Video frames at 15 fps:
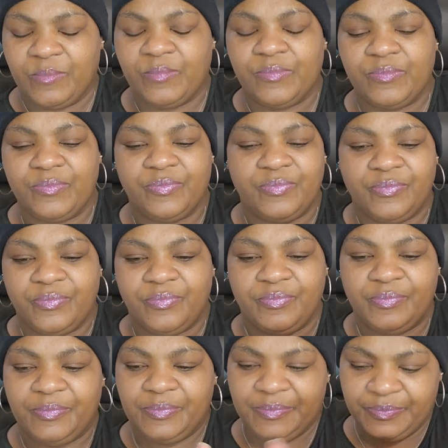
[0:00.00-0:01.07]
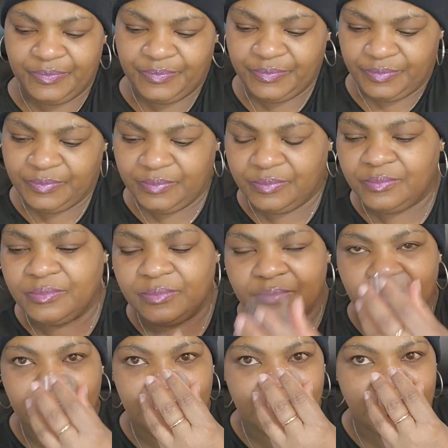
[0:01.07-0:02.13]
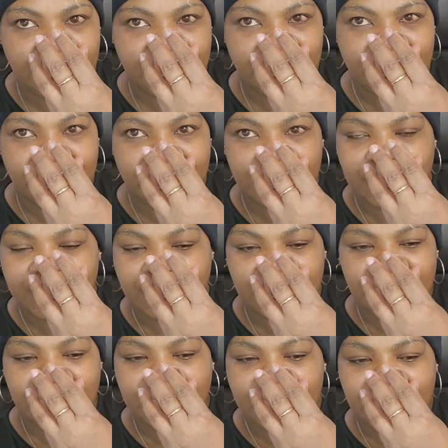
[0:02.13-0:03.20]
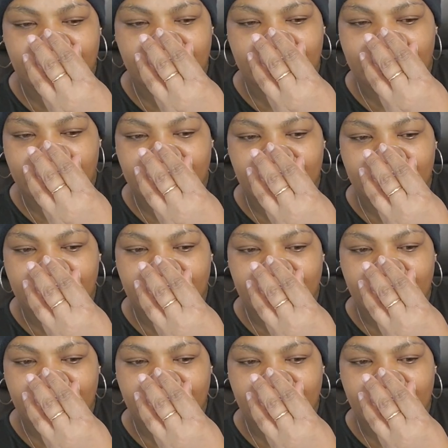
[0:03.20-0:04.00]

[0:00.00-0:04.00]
Nobody speaks.